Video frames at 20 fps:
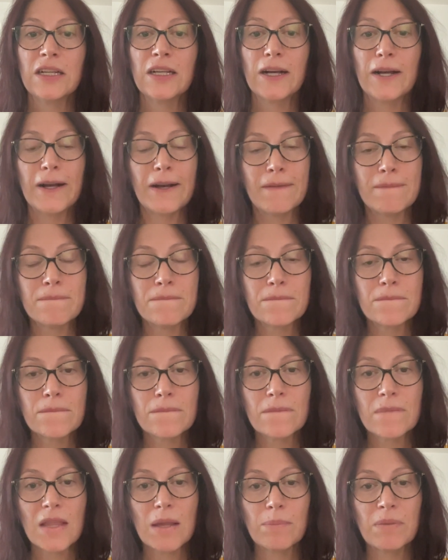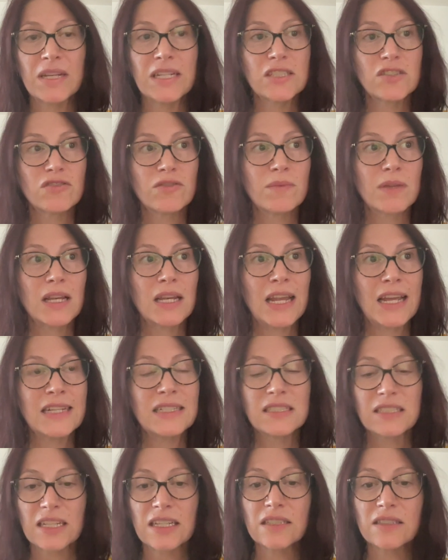But it's from the late
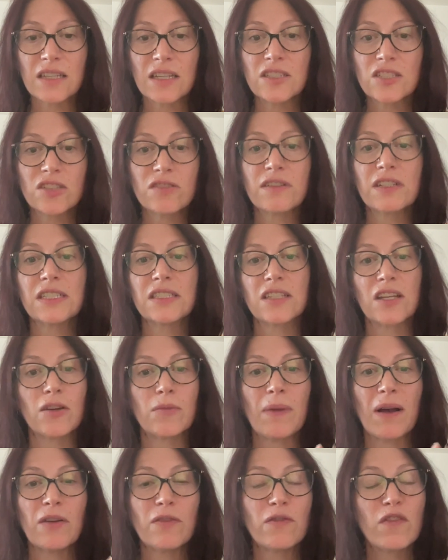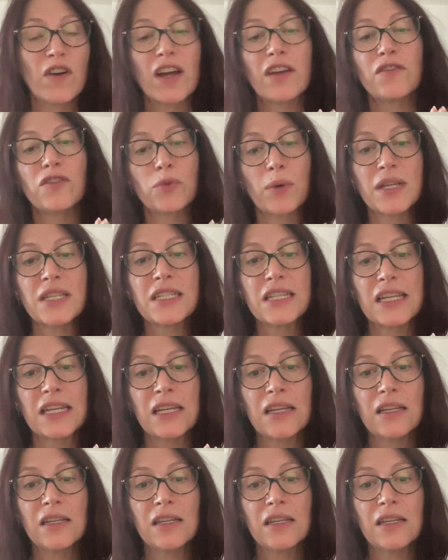6th century, so about 520